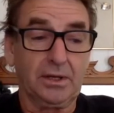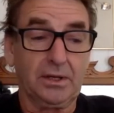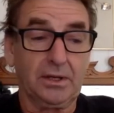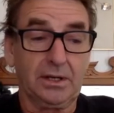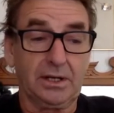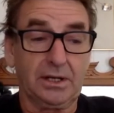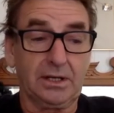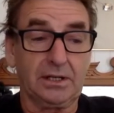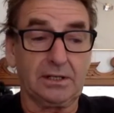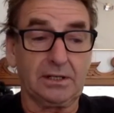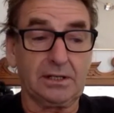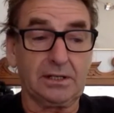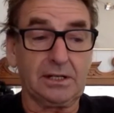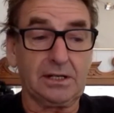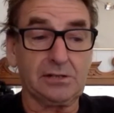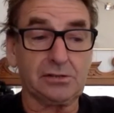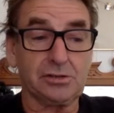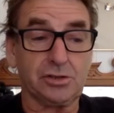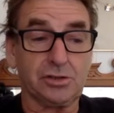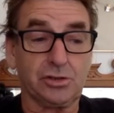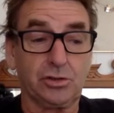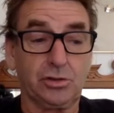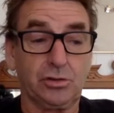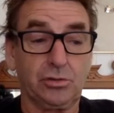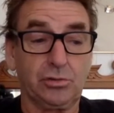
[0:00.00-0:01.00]
and our
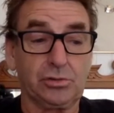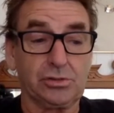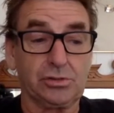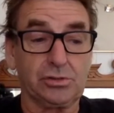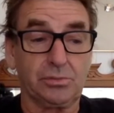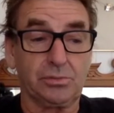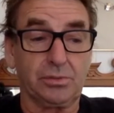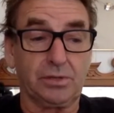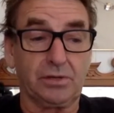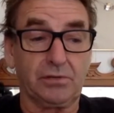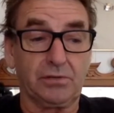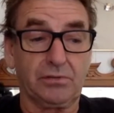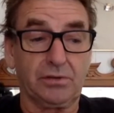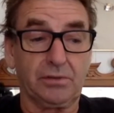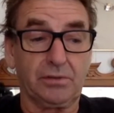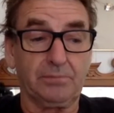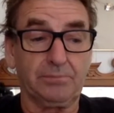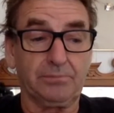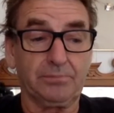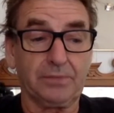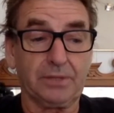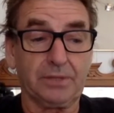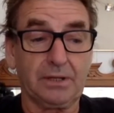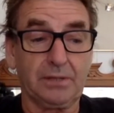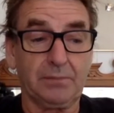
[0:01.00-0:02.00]
school was a bit of a
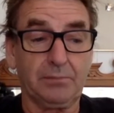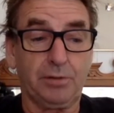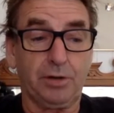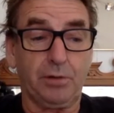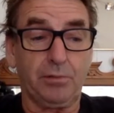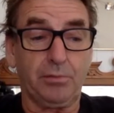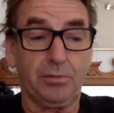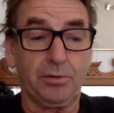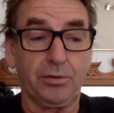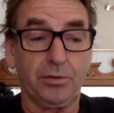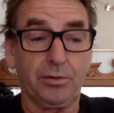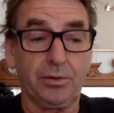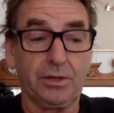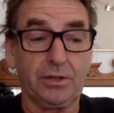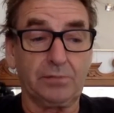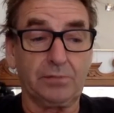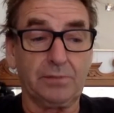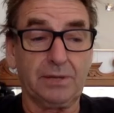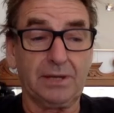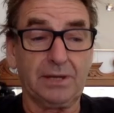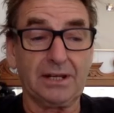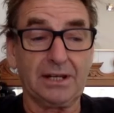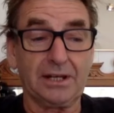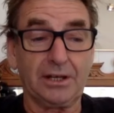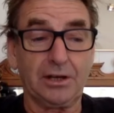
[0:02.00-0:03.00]
potpourri,
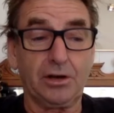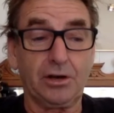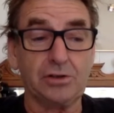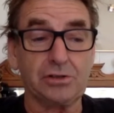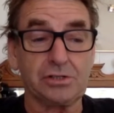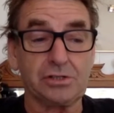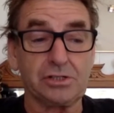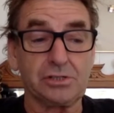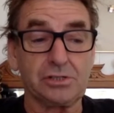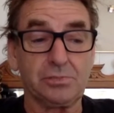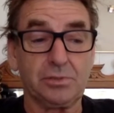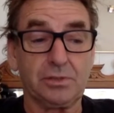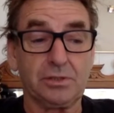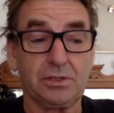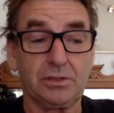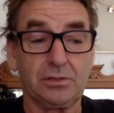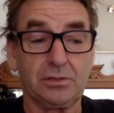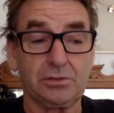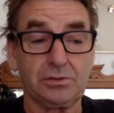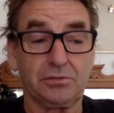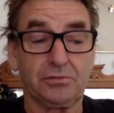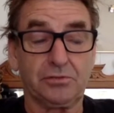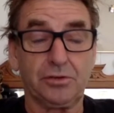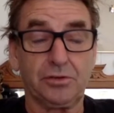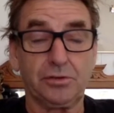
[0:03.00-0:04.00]
mainly Aussies, but there
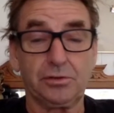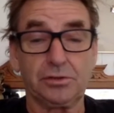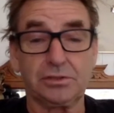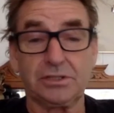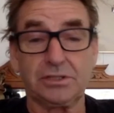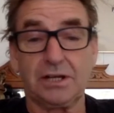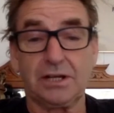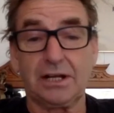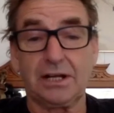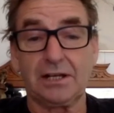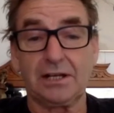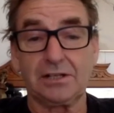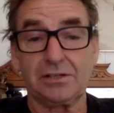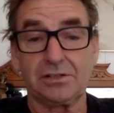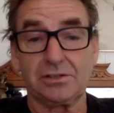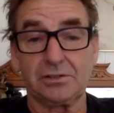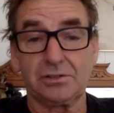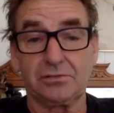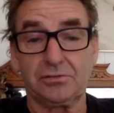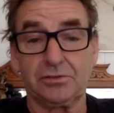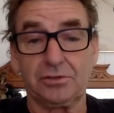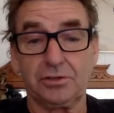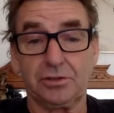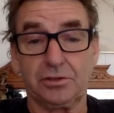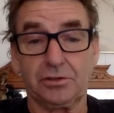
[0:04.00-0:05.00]
was a few Italians
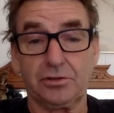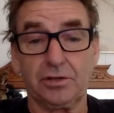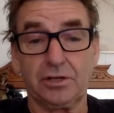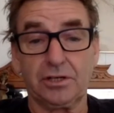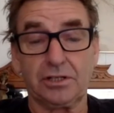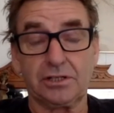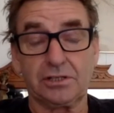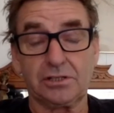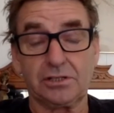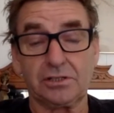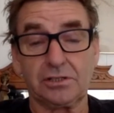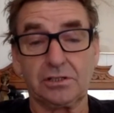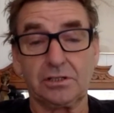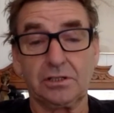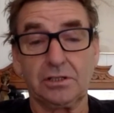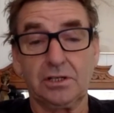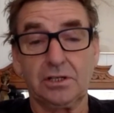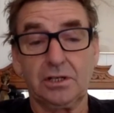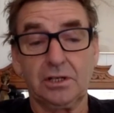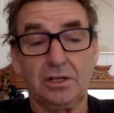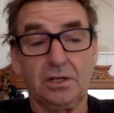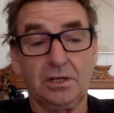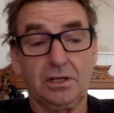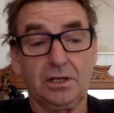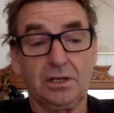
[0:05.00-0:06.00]
and a few Greeks, and
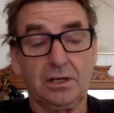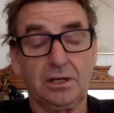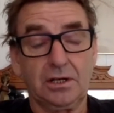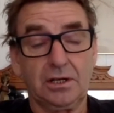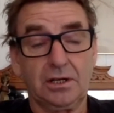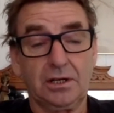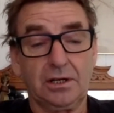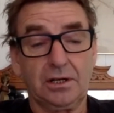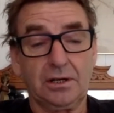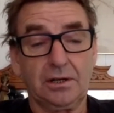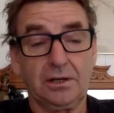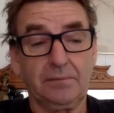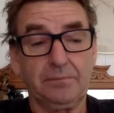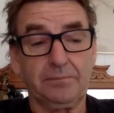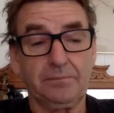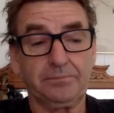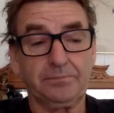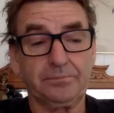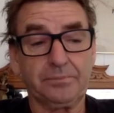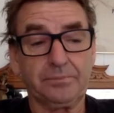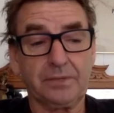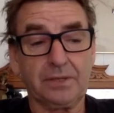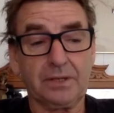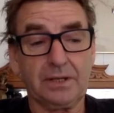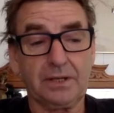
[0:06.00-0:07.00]

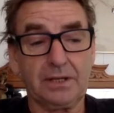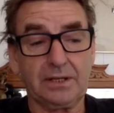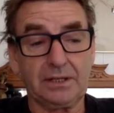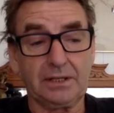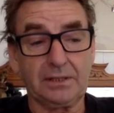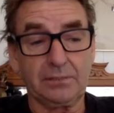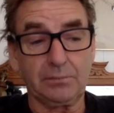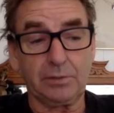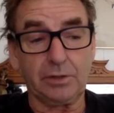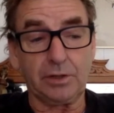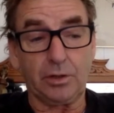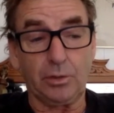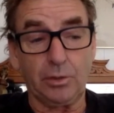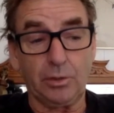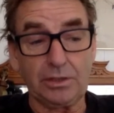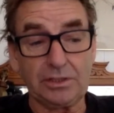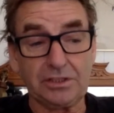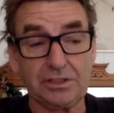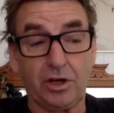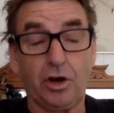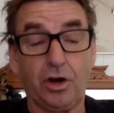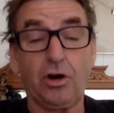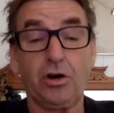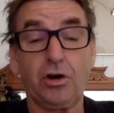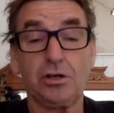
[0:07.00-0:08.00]
then when I went
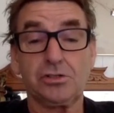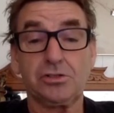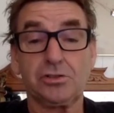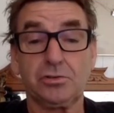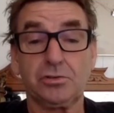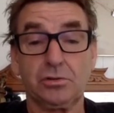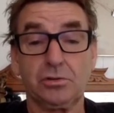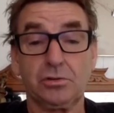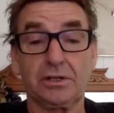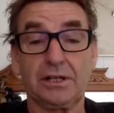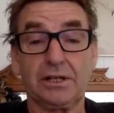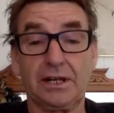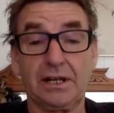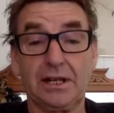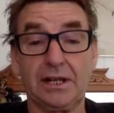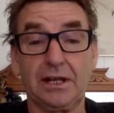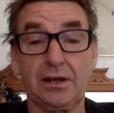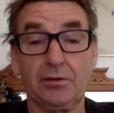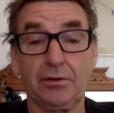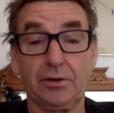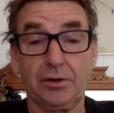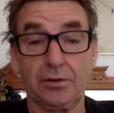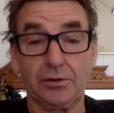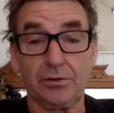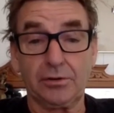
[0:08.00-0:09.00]
to high school in that
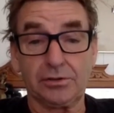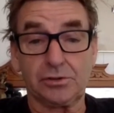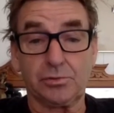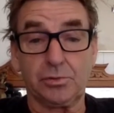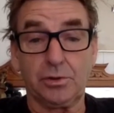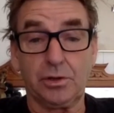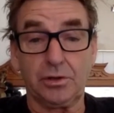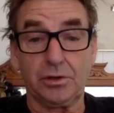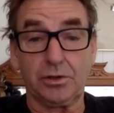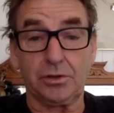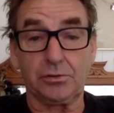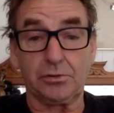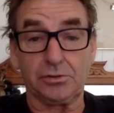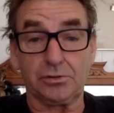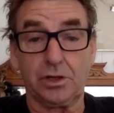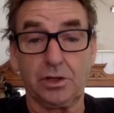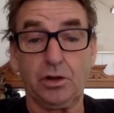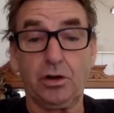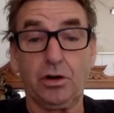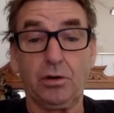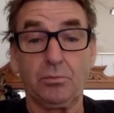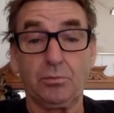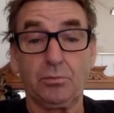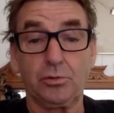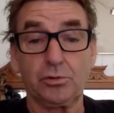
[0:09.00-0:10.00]
area as well, there was a
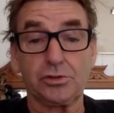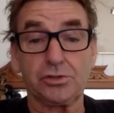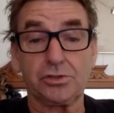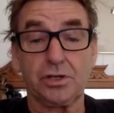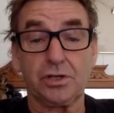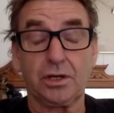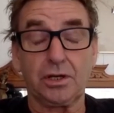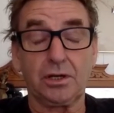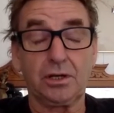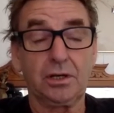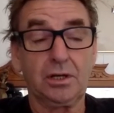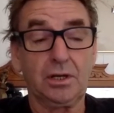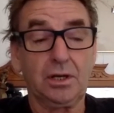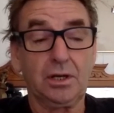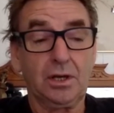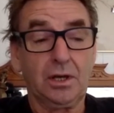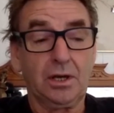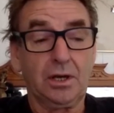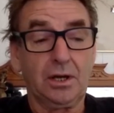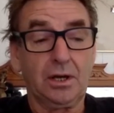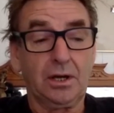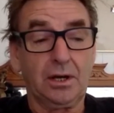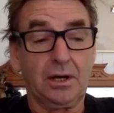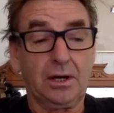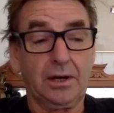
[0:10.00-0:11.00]
lot more. So
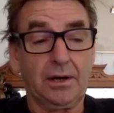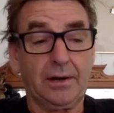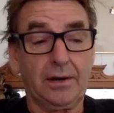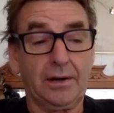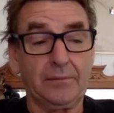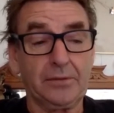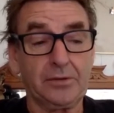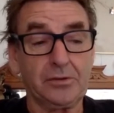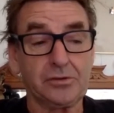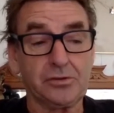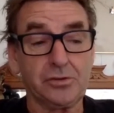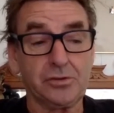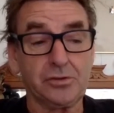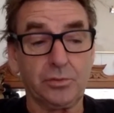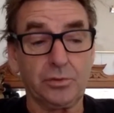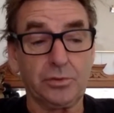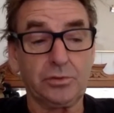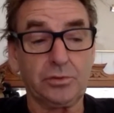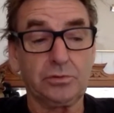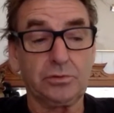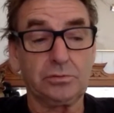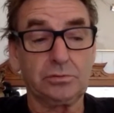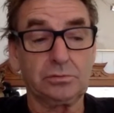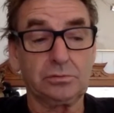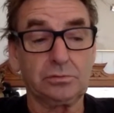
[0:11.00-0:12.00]
there was a
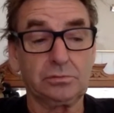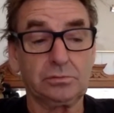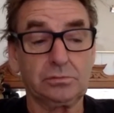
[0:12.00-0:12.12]
real